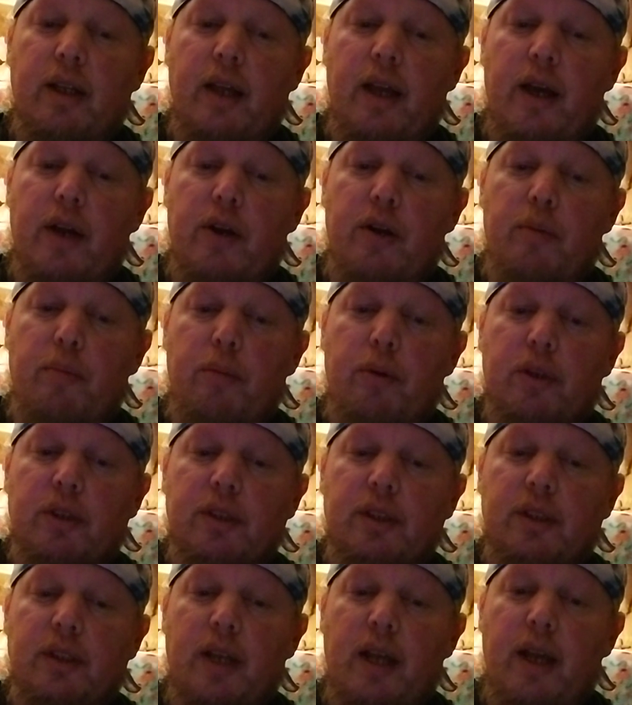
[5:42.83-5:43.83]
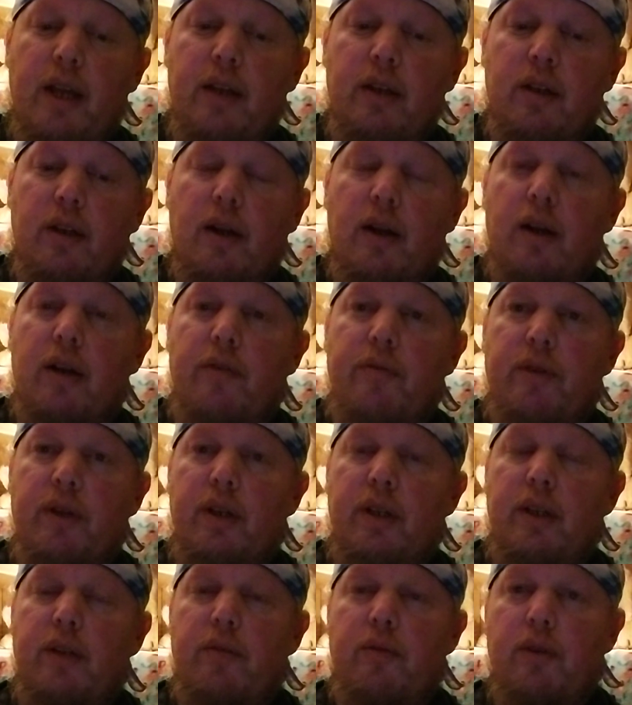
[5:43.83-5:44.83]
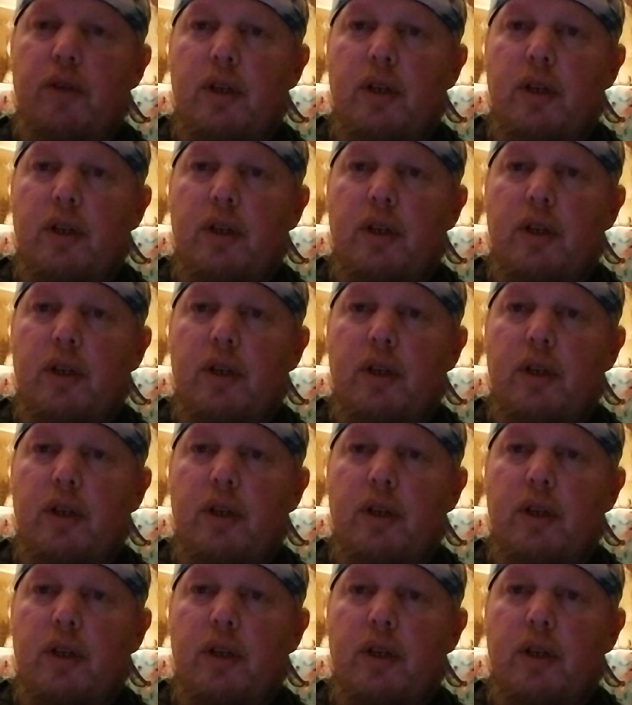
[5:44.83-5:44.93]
atomoxetine are effective.